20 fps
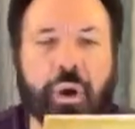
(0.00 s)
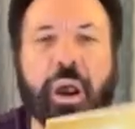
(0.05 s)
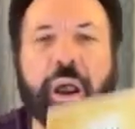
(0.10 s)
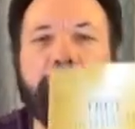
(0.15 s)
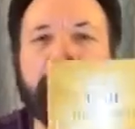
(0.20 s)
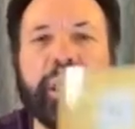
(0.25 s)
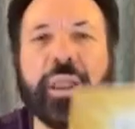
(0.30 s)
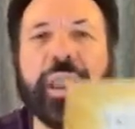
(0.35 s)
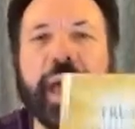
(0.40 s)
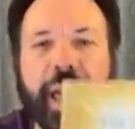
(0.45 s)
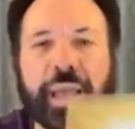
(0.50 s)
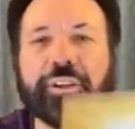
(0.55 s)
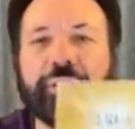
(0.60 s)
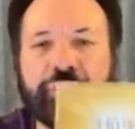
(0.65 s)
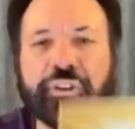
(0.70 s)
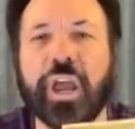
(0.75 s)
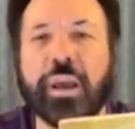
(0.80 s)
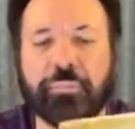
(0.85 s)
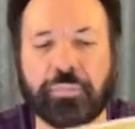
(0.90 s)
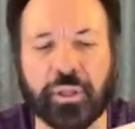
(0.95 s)
book, in the
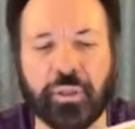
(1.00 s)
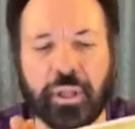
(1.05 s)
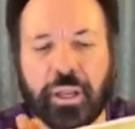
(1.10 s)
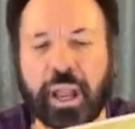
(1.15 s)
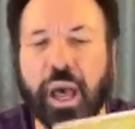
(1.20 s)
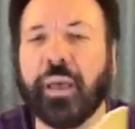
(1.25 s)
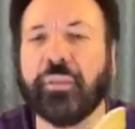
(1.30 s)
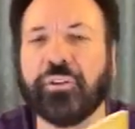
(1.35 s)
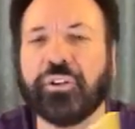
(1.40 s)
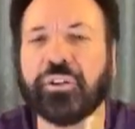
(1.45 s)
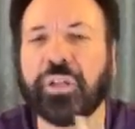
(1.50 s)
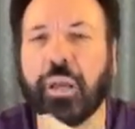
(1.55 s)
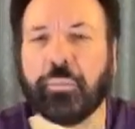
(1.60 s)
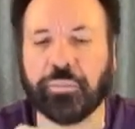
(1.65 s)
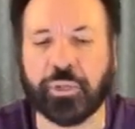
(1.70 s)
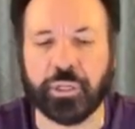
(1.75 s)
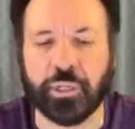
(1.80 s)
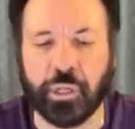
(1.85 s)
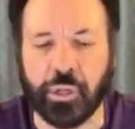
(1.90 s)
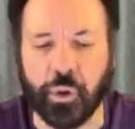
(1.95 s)
last chapter, the ninth
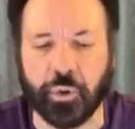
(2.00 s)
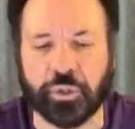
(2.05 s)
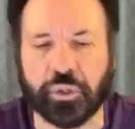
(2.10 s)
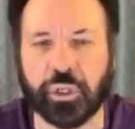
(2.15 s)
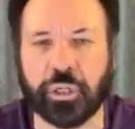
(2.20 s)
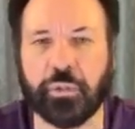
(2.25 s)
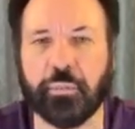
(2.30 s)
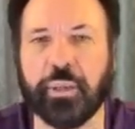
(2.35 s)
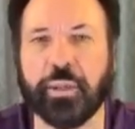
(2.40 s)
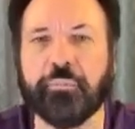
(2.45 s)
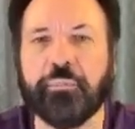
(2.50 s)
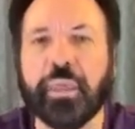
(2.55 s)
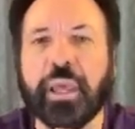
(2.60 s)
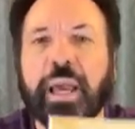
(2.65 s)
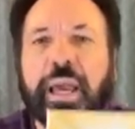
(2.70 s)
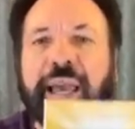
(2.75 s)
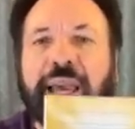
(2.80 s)
chapter, the Lord said to me,